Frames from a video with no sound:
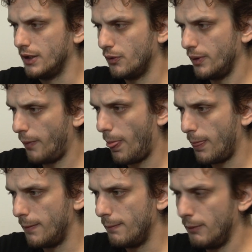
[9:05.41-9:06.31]
Now,
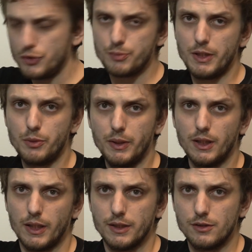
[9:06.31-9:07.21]
most spectrum
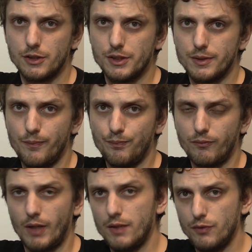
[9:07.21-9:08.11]
analyzers
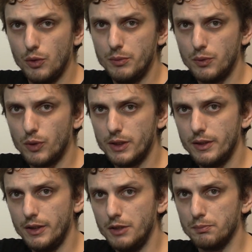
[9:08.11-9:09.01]
have only
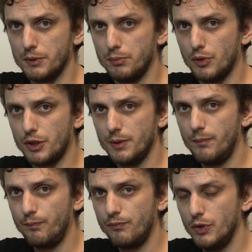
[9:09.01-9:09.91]
one input port.
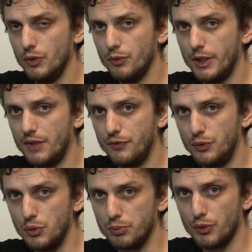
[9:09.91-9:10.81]
You don't
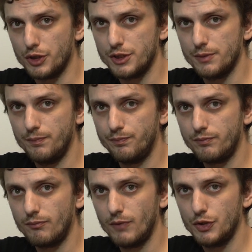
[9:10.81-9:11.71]
have two ports.
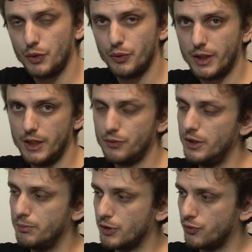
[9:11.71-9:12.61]
So you can't
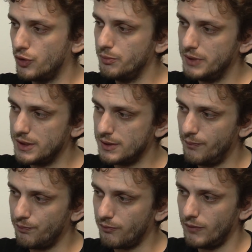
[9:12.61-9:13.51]
really perform this
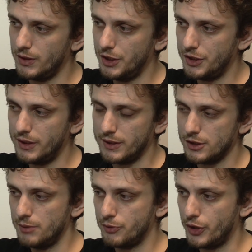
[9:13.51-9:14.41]
addition and
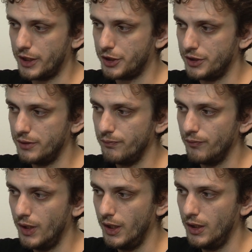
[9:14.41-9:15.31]
subtraction
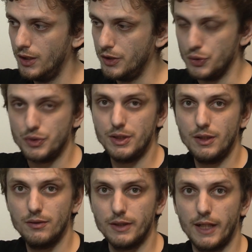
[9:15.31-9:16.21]

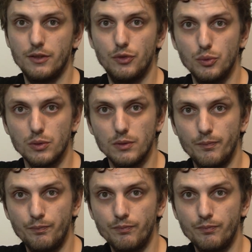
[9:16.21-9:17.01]
using that tool.